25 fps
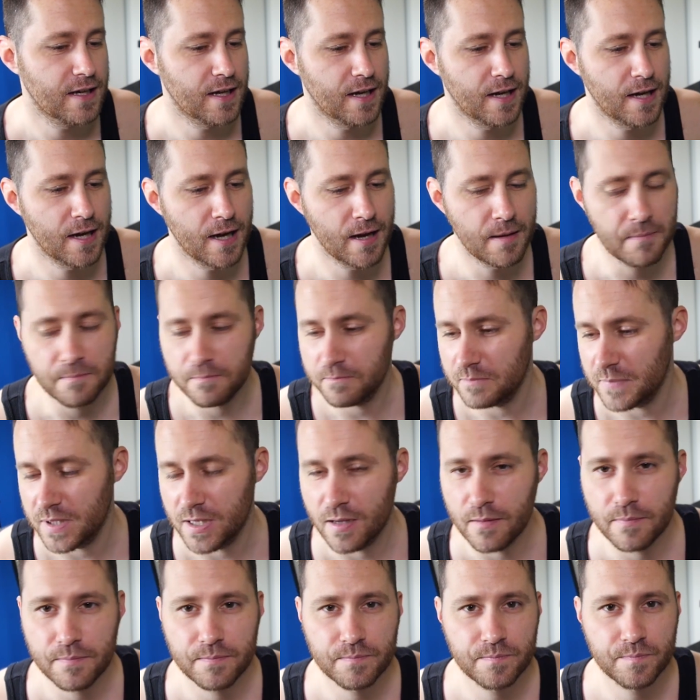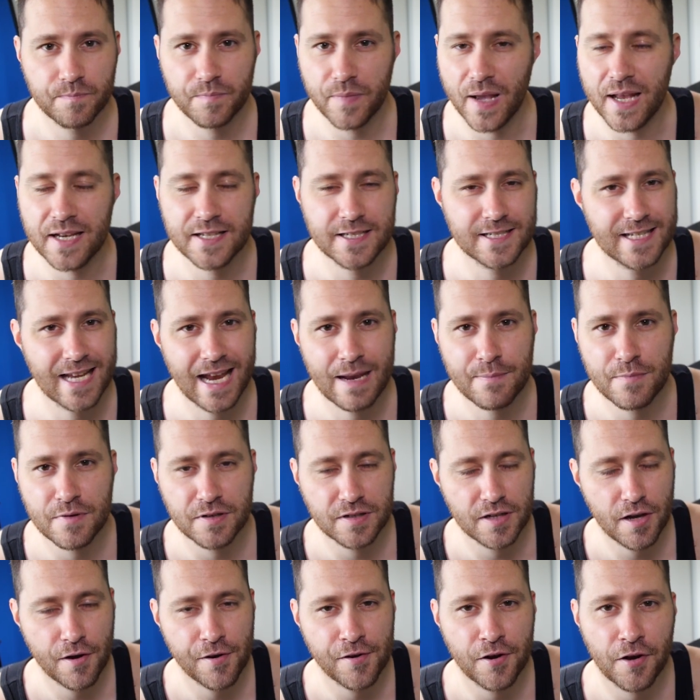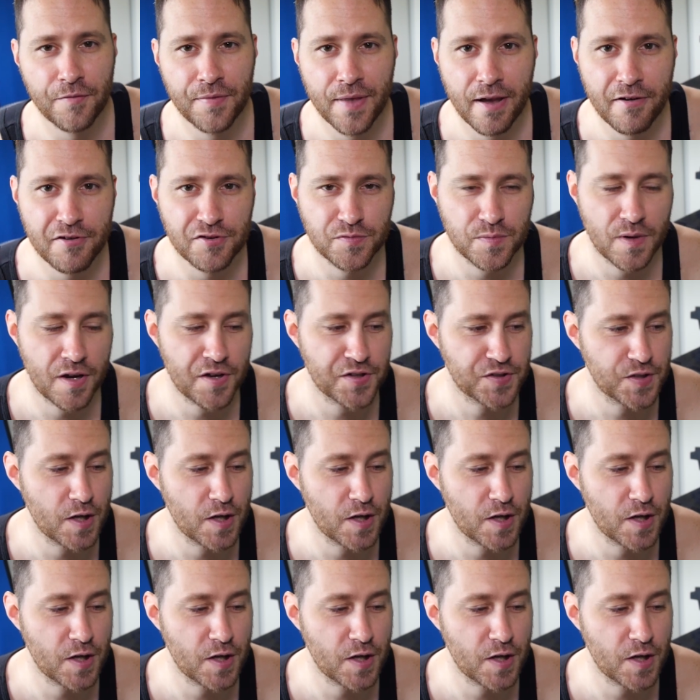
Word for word: um, you know, entertainment going on there as well.